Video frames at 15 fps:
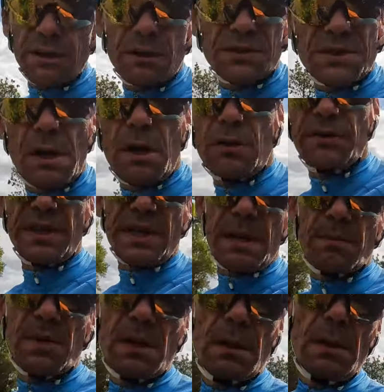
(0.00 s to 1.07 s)
and I was holding the
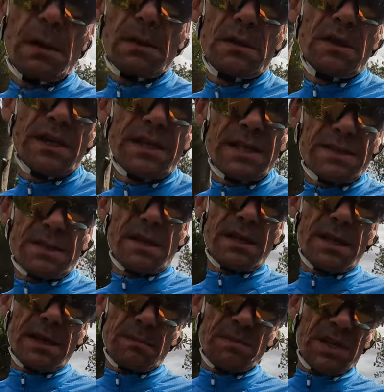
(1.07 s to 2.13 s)
camera. You don't need to know
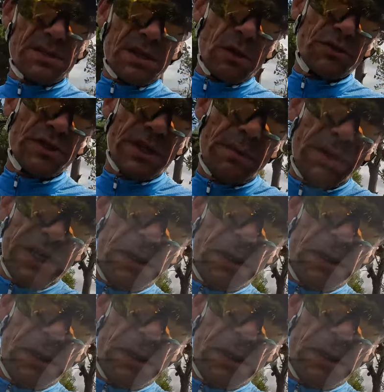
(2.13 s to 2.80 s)
that, but I told you anyway.